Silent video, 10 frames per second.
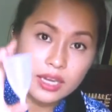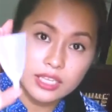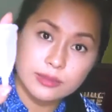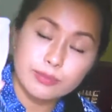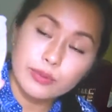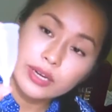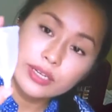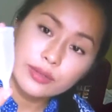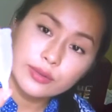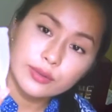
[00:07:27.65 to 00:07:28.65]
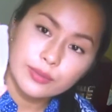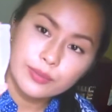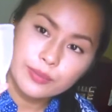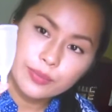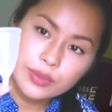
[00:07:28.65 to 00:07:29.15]
It's brand new,
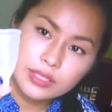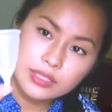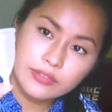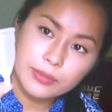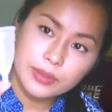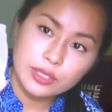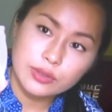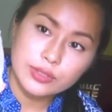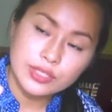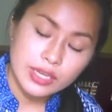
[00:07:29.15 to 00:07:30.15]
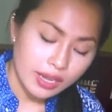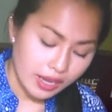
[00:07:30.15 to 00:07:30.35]
it's never been used,